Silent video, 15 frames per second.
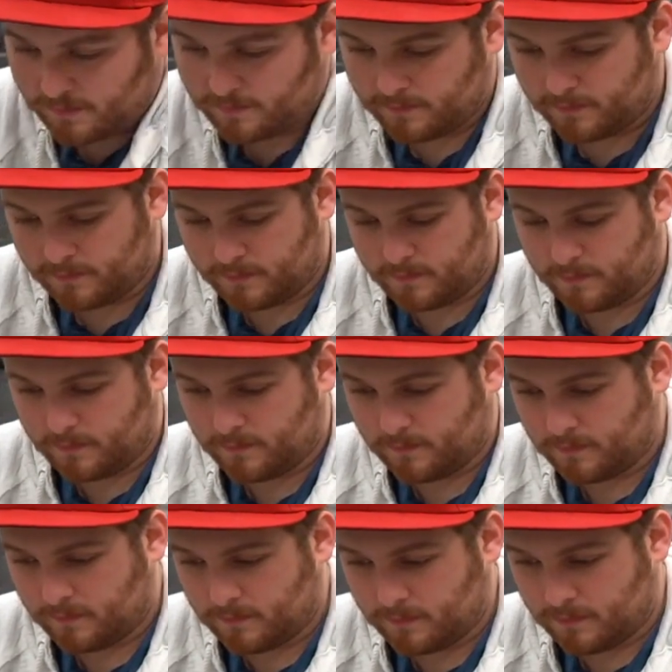
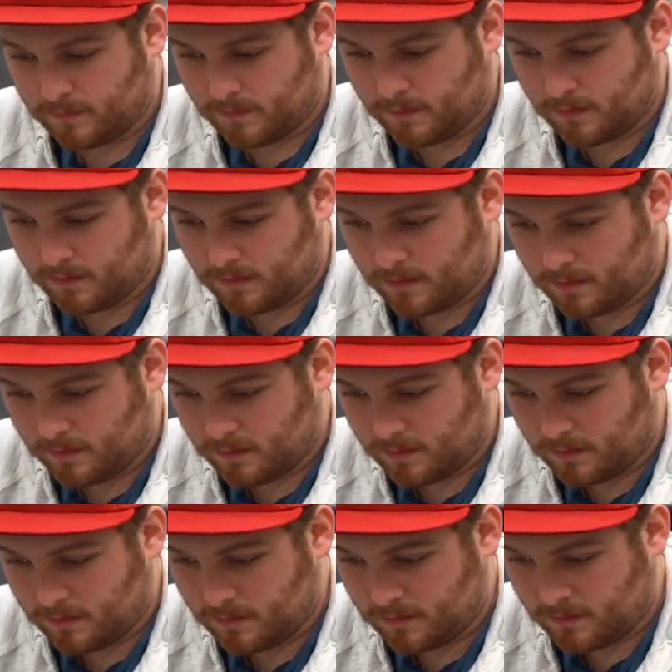
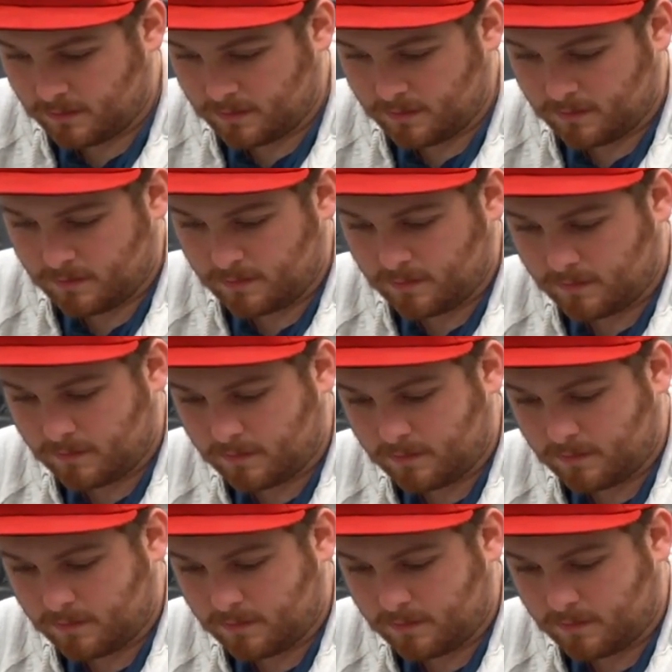The person shown says nothing.